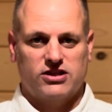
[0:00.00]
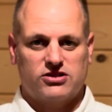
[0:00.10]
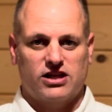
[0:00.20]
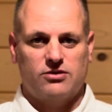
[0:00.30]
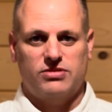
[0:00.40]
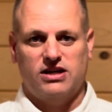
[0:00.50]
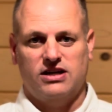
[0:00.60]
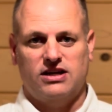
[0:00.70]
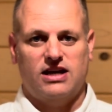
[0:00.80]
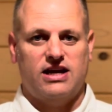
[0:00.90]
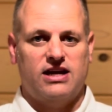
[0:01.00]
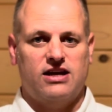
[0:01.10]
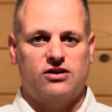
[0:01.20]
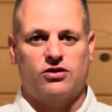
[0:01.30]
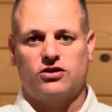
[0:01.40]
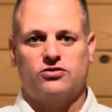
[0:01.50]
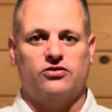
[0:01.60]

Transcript: So that'd be a critical